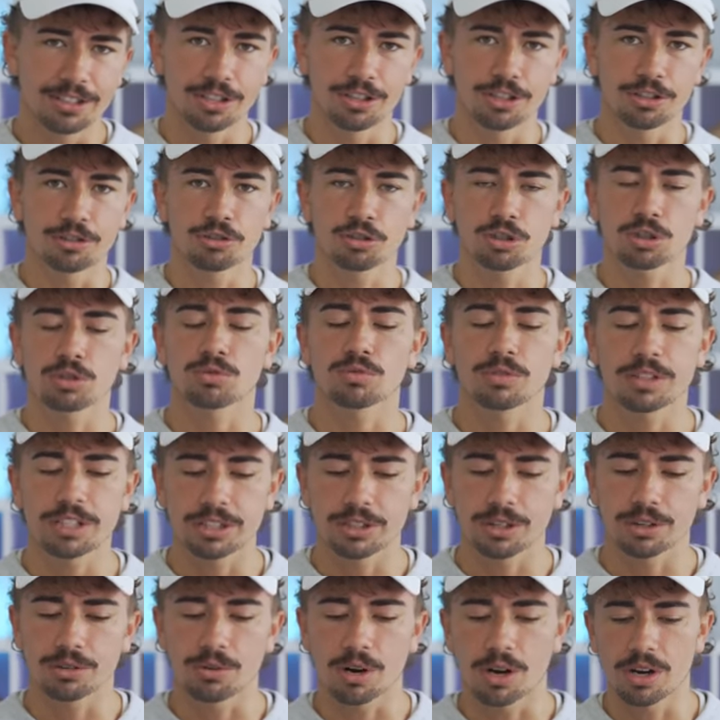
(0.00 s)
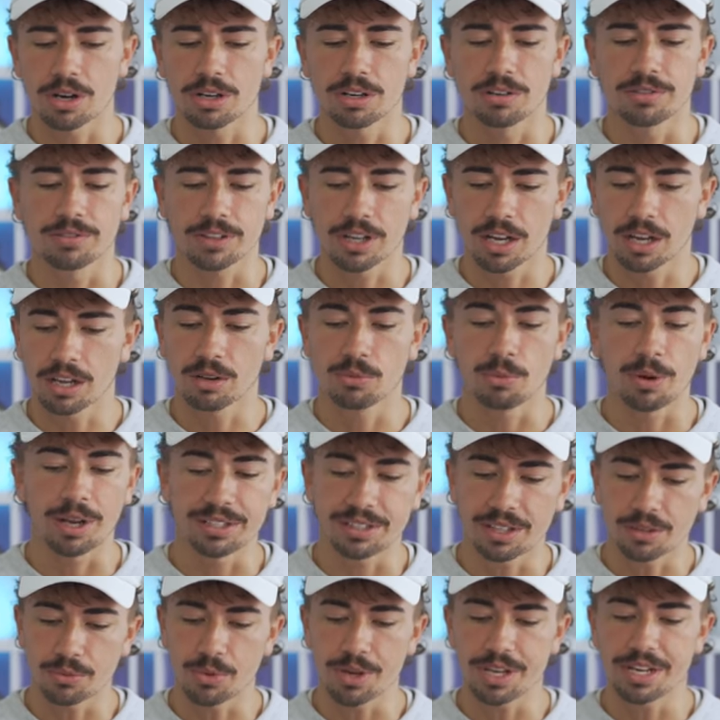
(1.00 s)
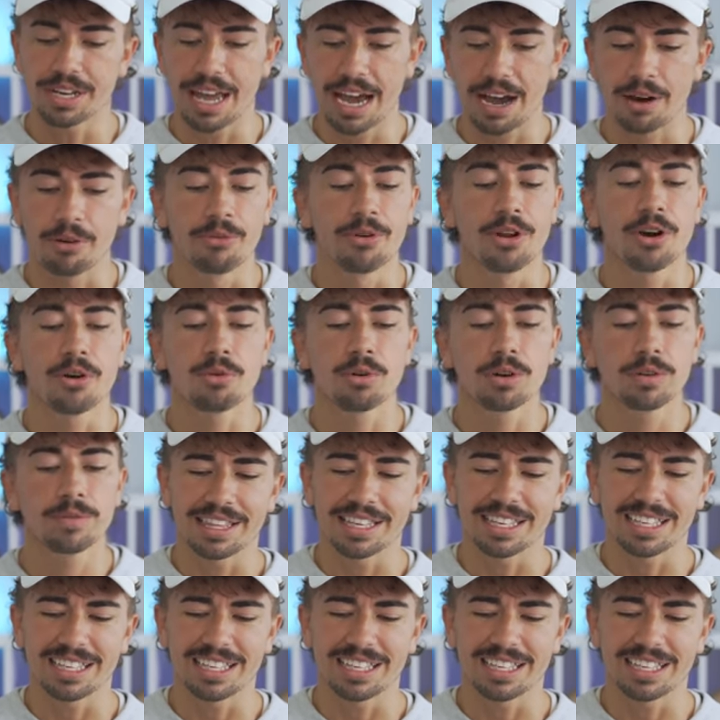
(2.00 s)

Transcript: to the trio of colorways that we now know of.